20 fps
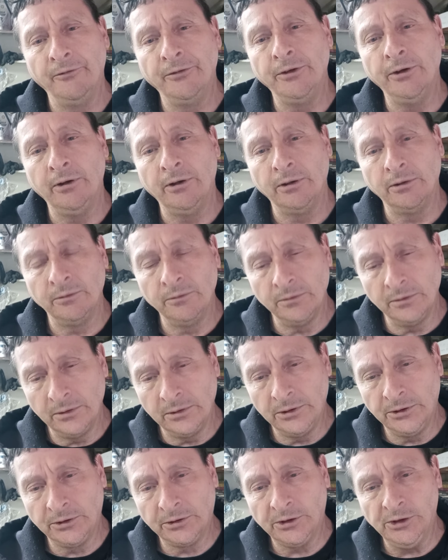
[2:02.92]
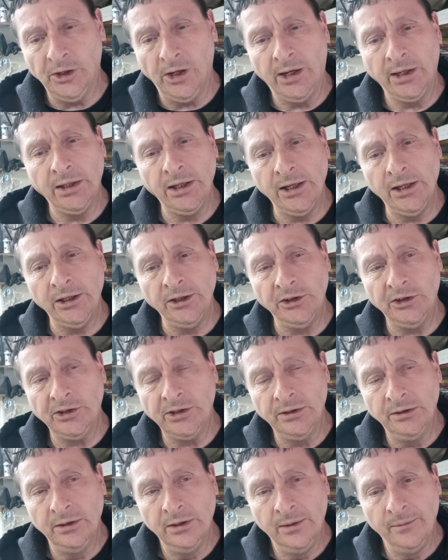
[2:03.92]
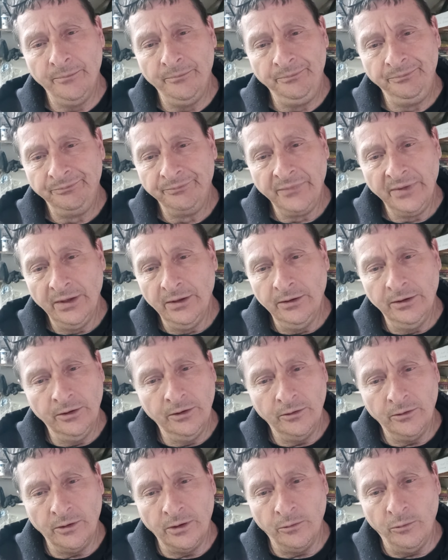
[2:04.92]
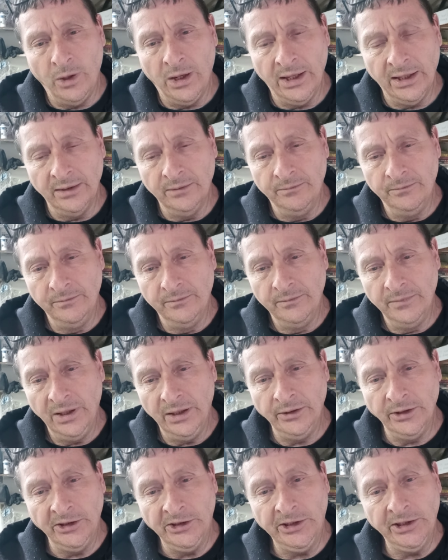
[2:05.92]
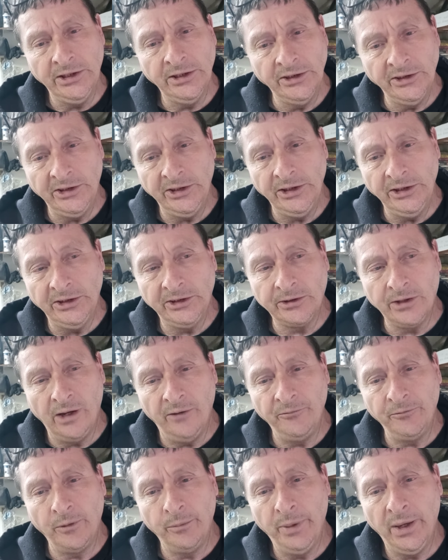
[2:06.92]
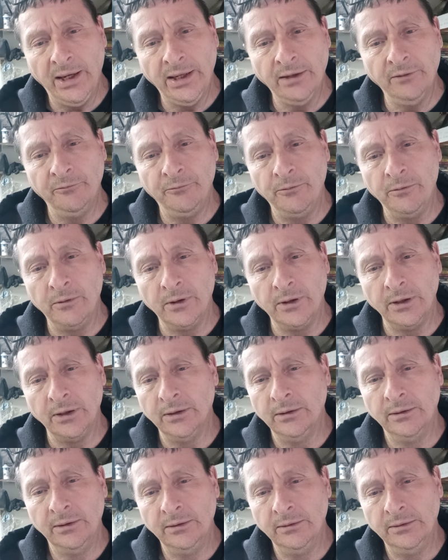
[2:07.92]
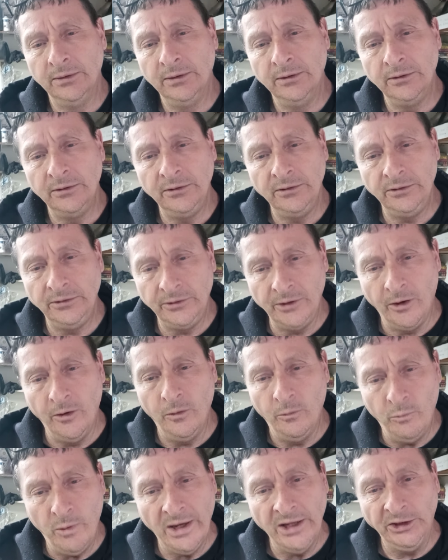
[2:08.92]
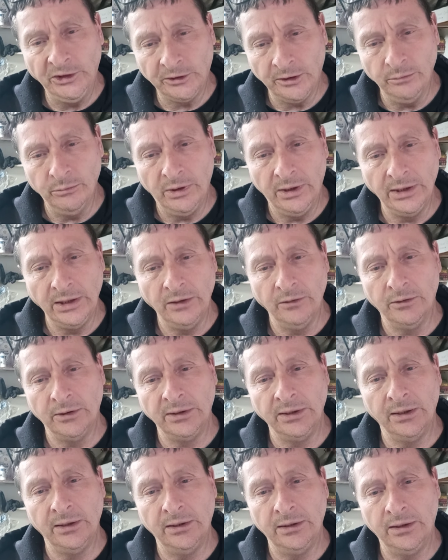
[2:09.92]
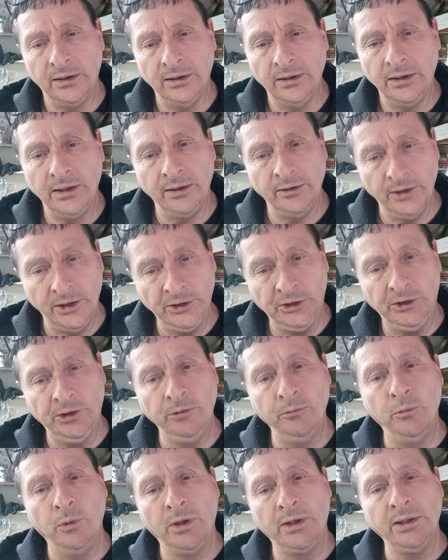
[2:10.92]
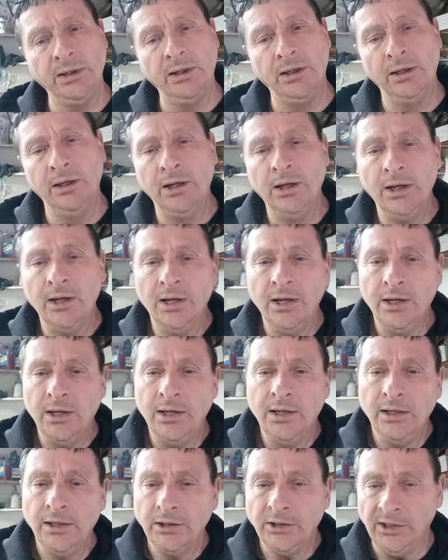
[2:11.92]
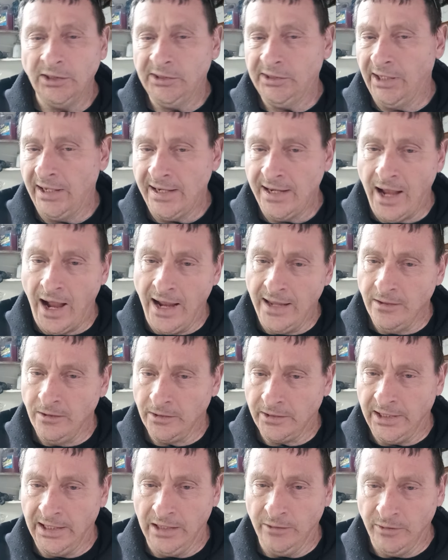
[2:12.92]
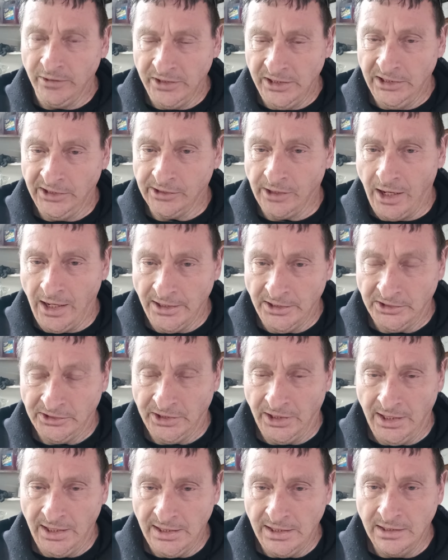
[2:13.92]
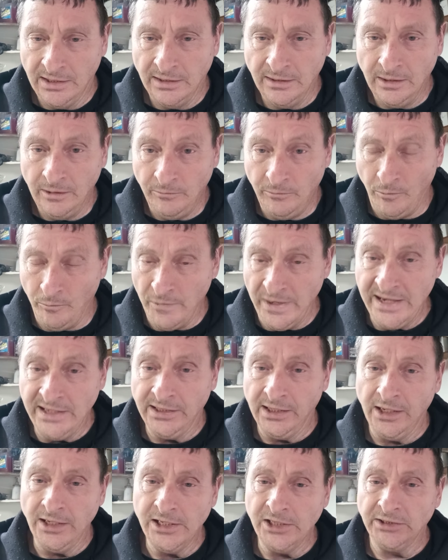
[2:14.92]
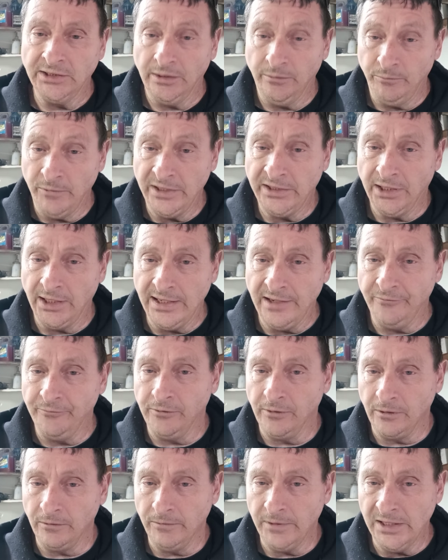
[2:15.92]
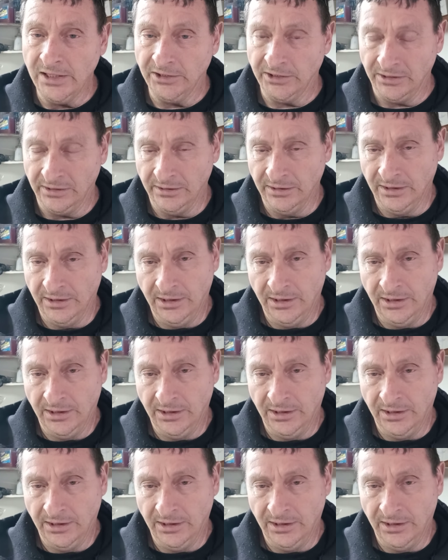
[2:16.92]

if they're Chinese or what. And the CNC stuff we're paying for, don't waste your money on it. Unless you want to just say, I don't care what these guys say. When we tell you something, we tell you for a reason.